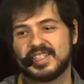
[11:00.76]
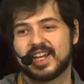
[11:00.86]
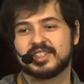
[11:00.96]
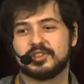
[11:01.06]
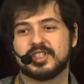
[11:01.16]

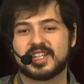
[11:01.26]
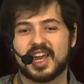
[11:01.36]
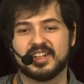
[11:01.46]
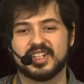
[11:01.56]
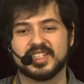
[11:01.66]
that good at
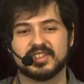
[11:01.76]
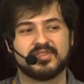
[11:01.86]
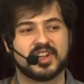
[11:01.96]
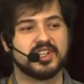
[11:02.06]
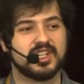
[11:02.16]
handling the
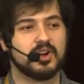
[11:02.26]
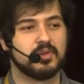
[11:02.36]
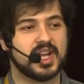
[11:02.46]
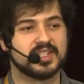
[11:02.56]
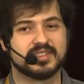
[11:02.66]
very low
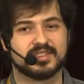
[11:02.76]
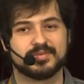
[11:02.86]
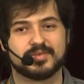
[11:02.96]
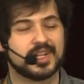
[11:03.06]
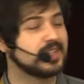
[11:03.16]
end,
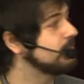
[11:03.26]
right?